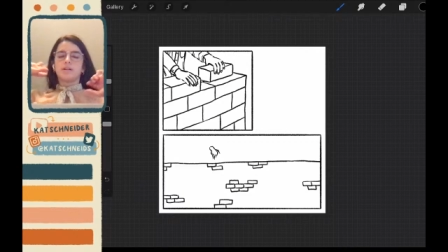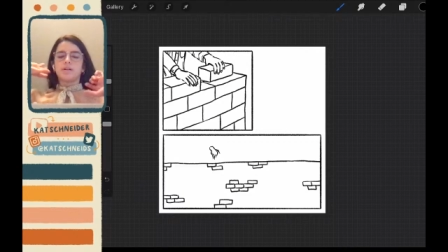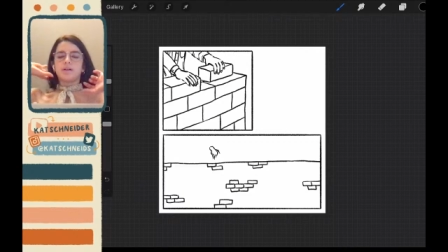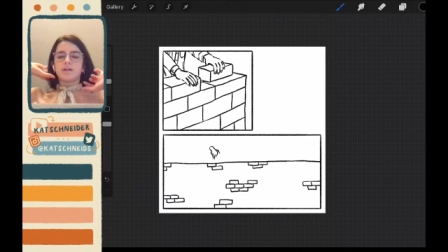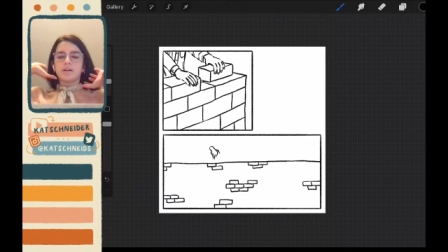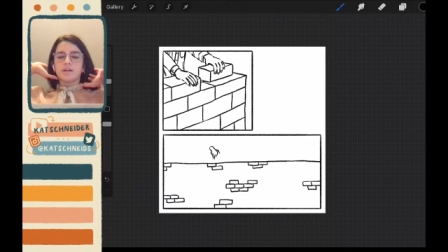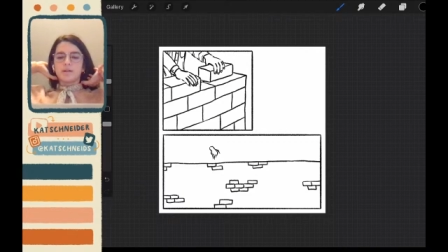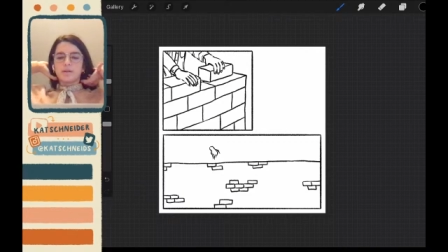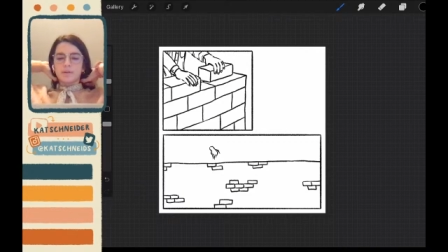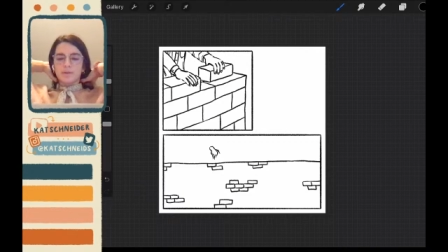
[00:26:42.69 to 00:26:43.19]

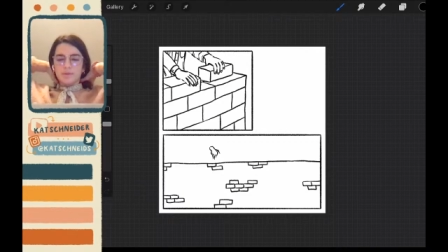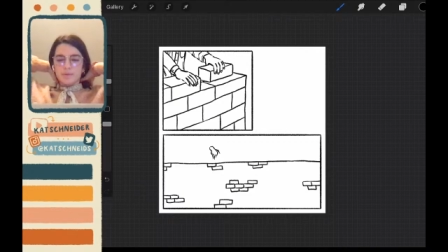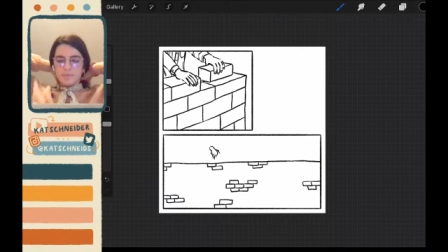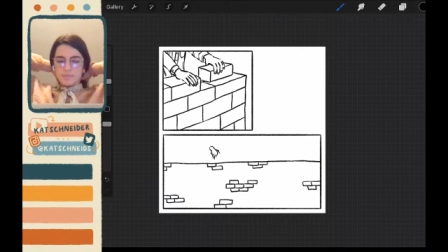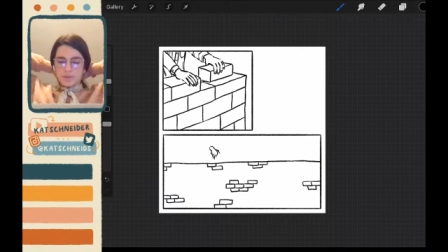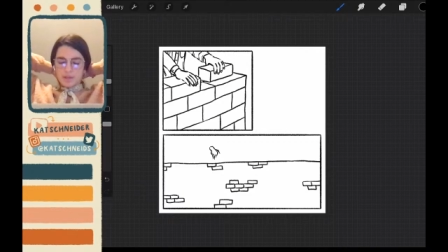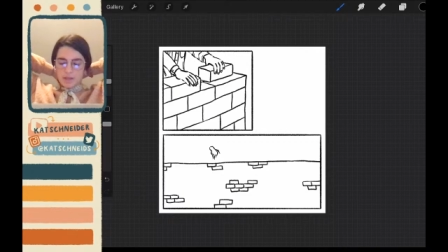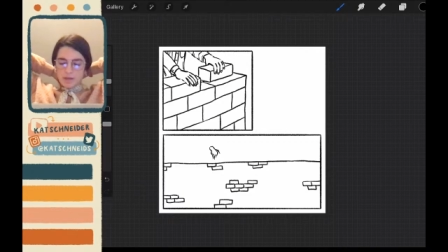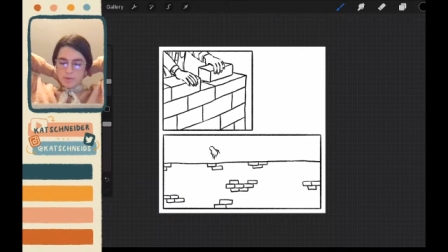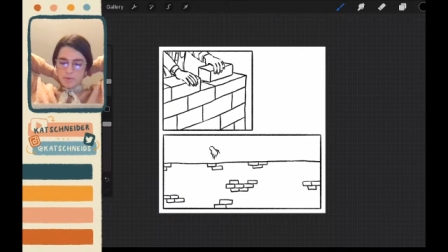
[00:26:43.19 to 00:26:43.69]

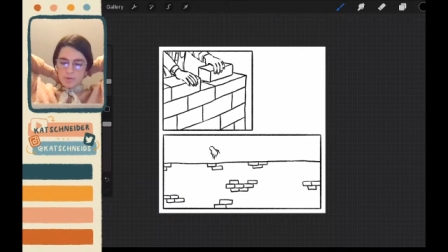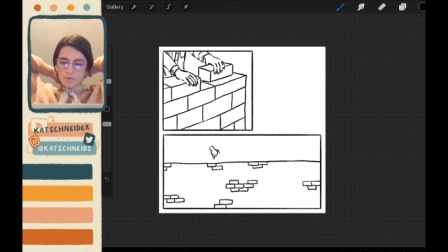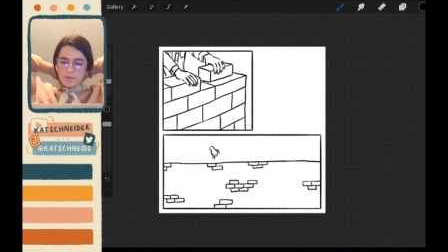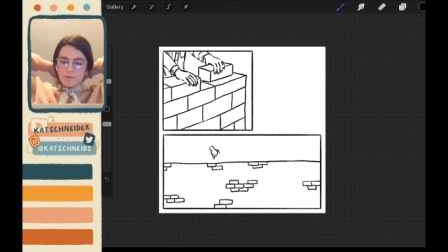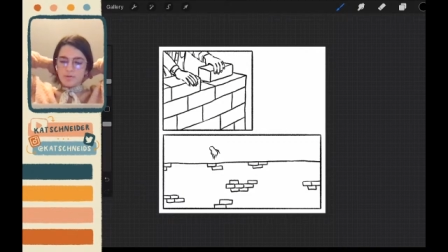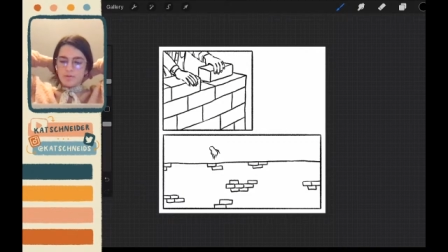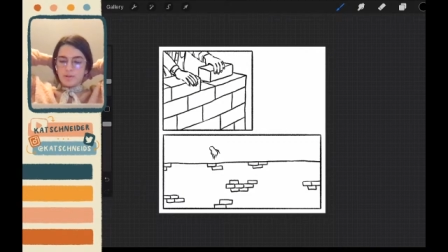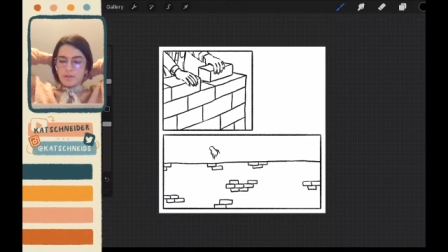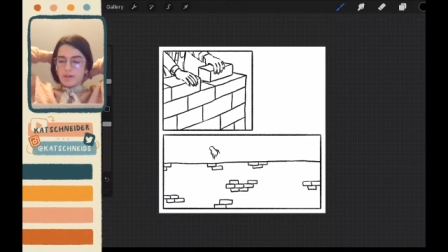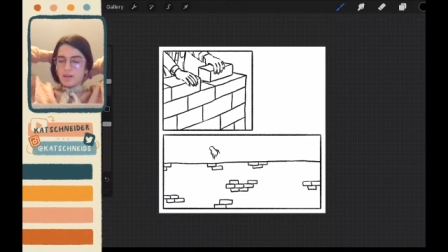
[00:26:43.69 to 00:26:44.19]

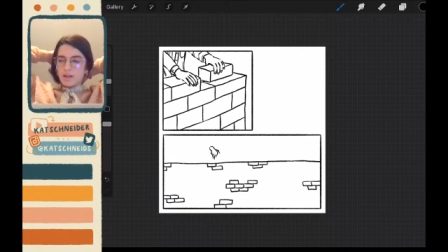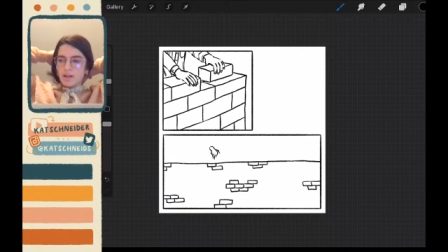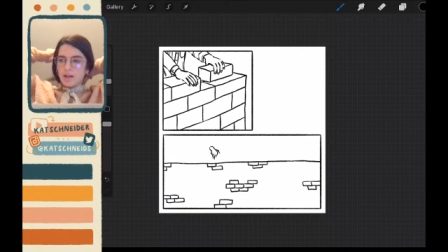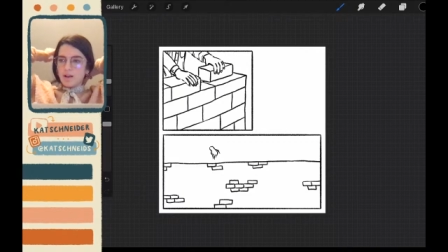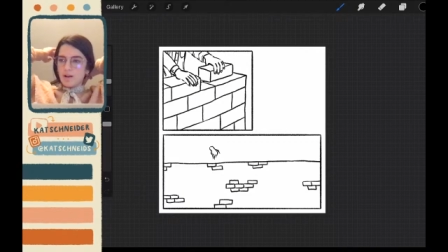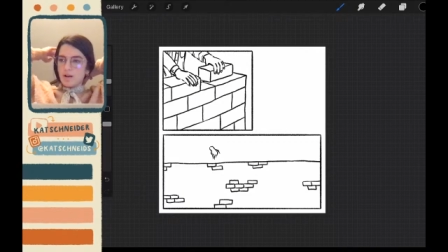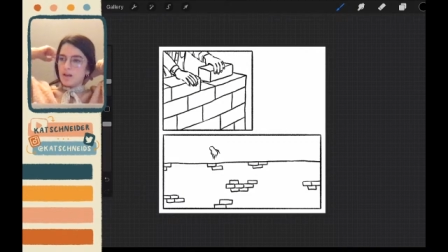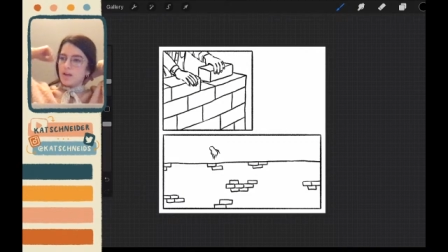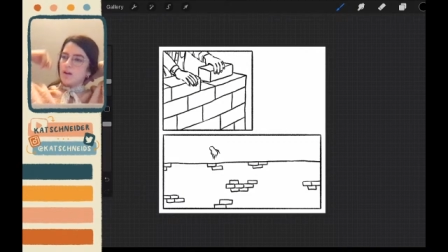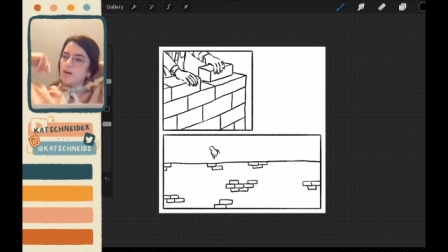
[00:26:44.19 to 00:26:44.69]

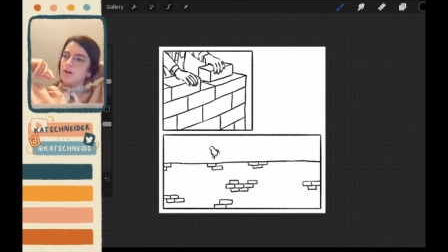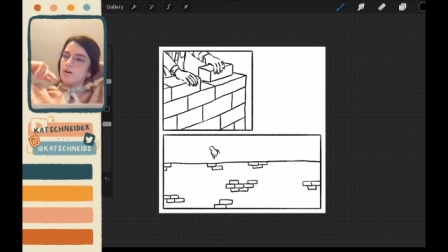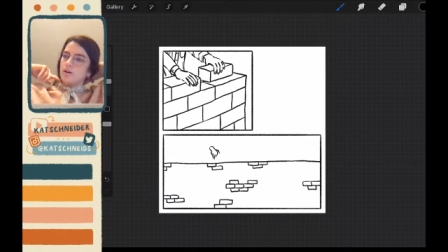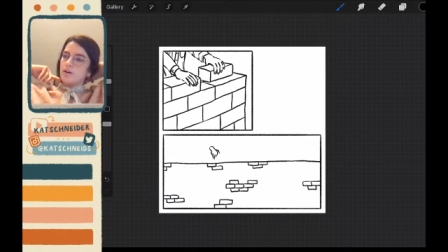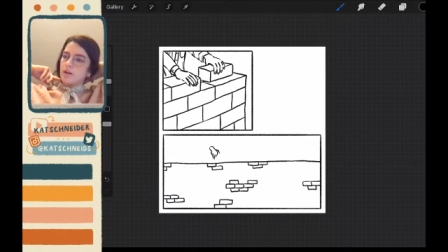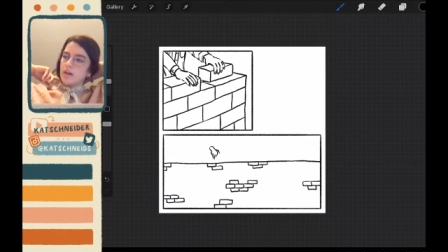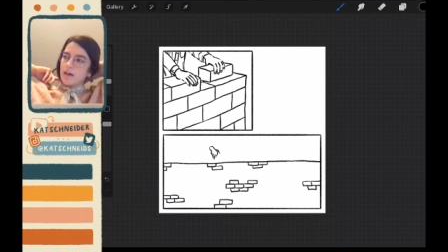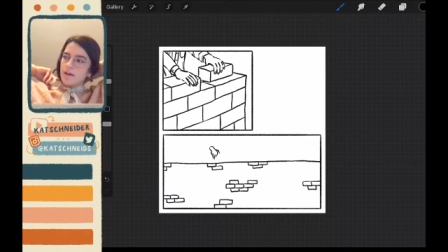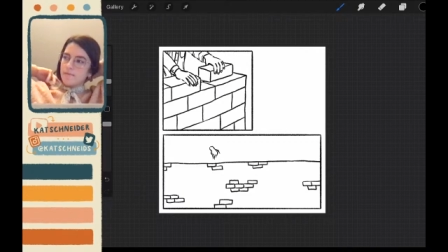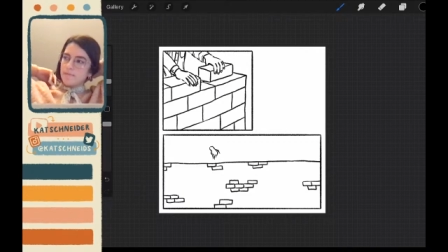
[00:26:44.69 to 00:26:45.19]
They
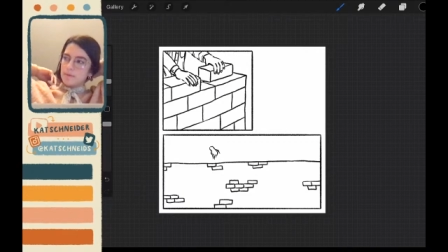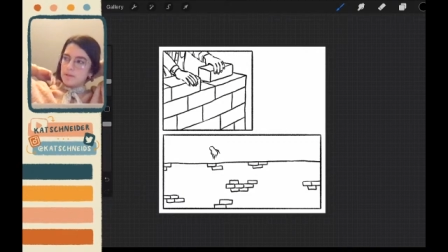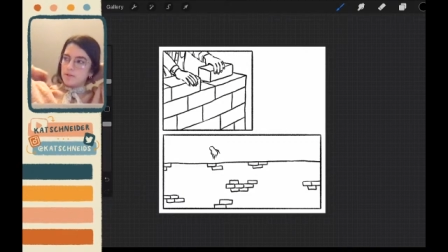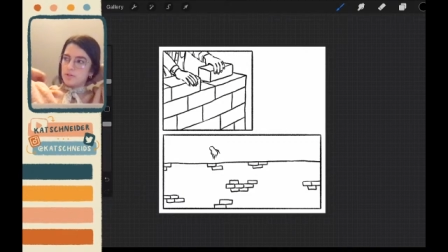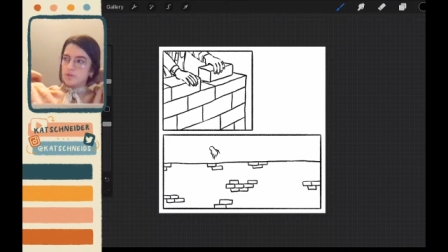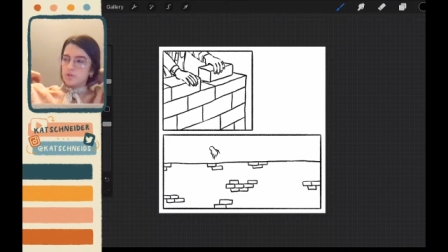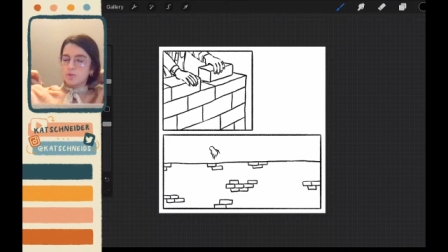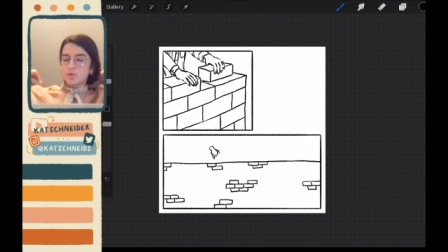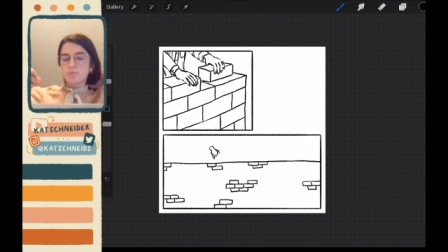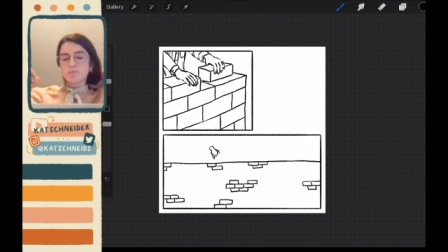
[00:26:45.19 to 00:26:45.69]
have been
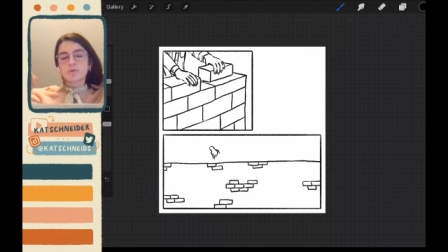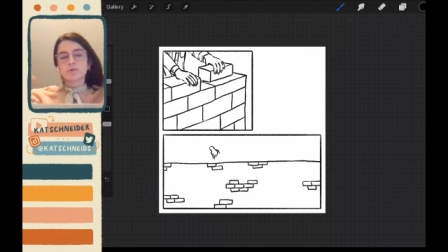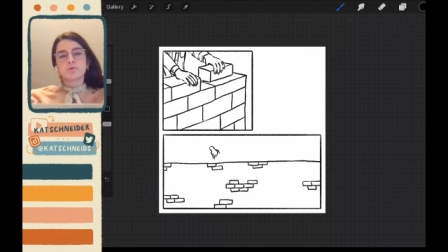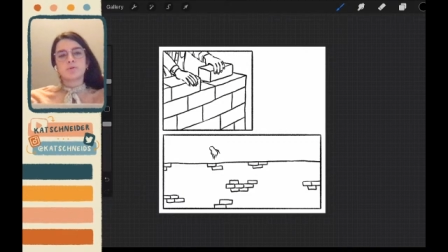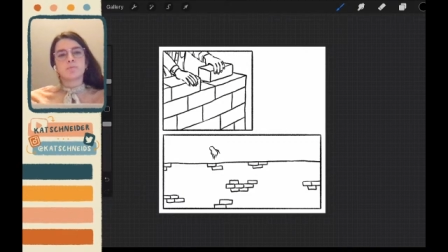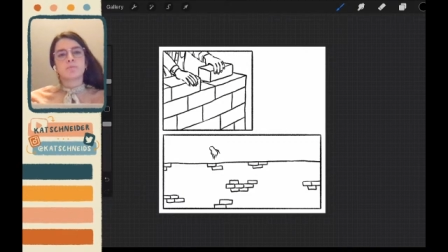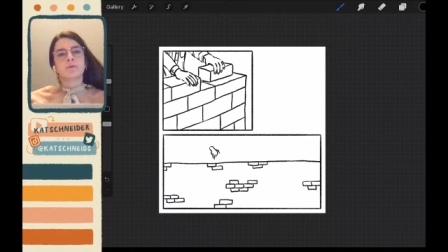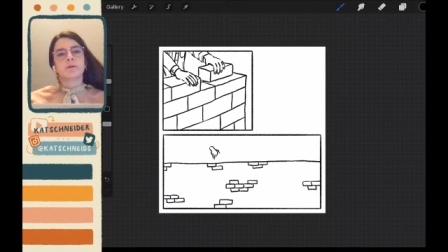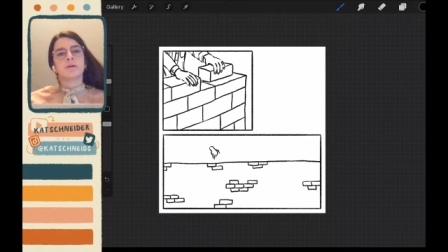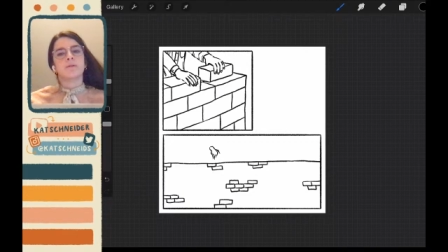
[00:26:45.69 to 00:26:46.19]
super,
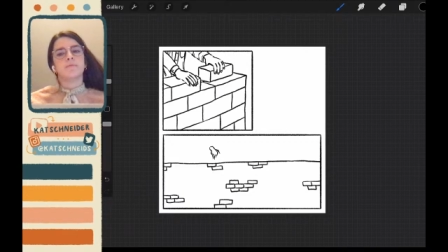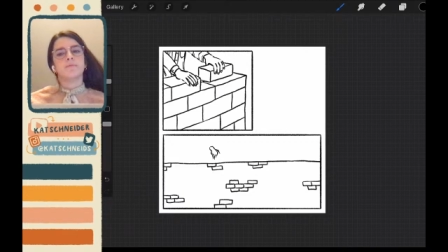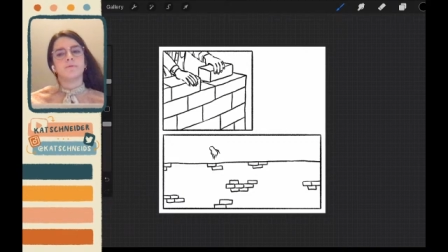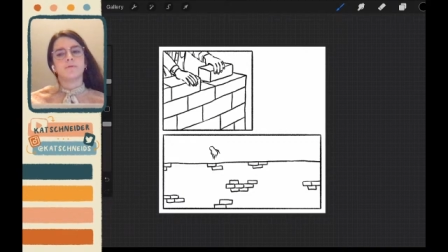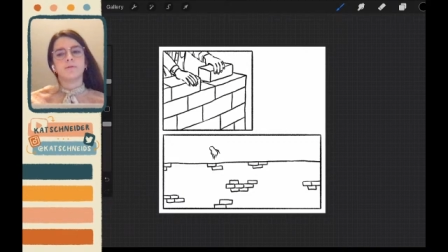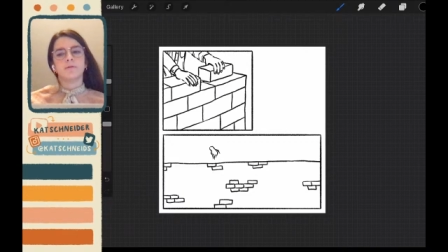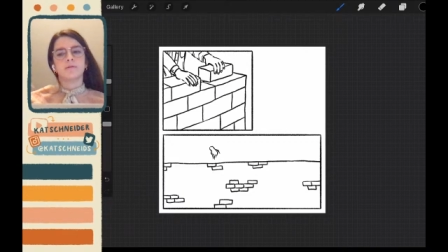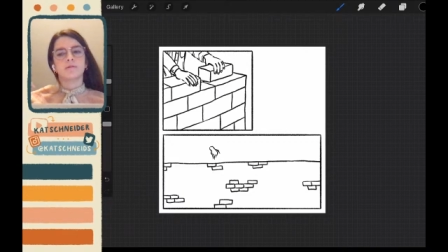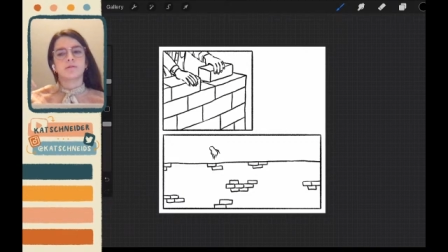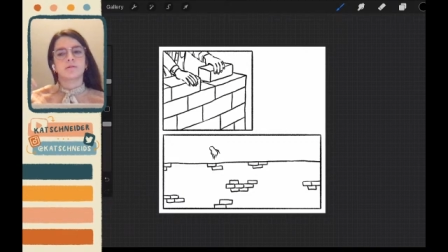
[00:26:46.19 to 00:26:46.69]
super
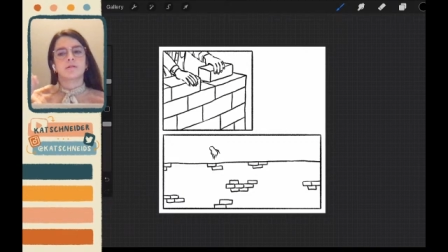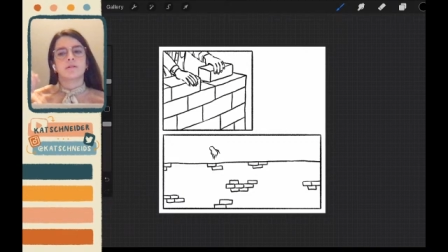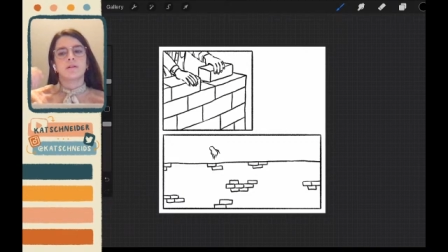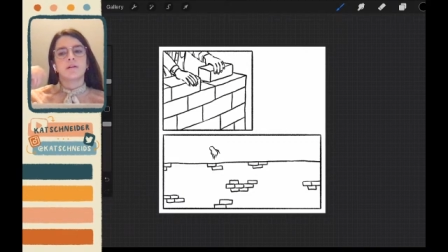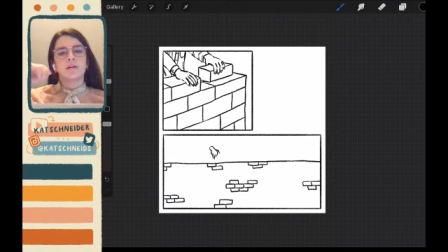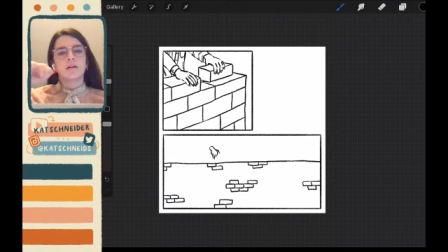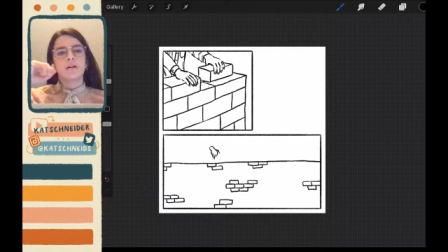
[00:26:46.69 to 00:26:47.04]
helpful.